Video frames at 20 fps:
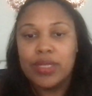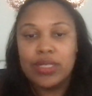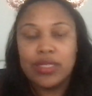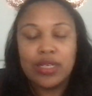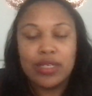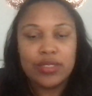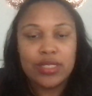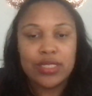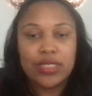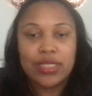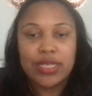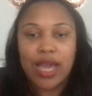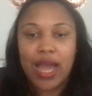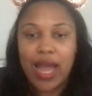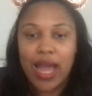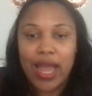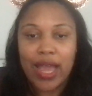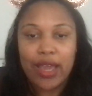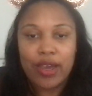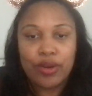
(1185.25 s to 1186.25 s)
There's this
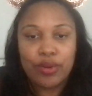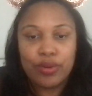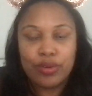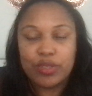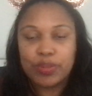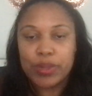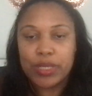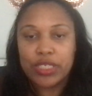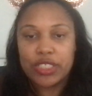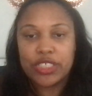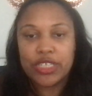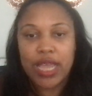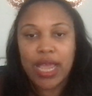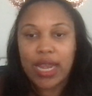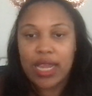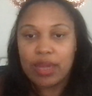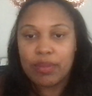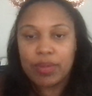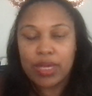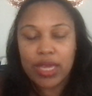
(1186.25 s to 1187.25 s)
guy who's been
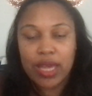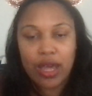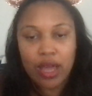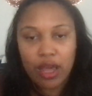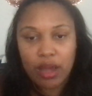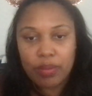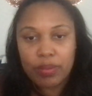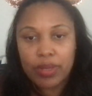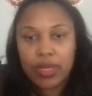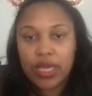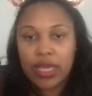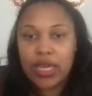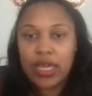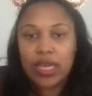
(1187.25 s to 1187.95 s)
chatting me up.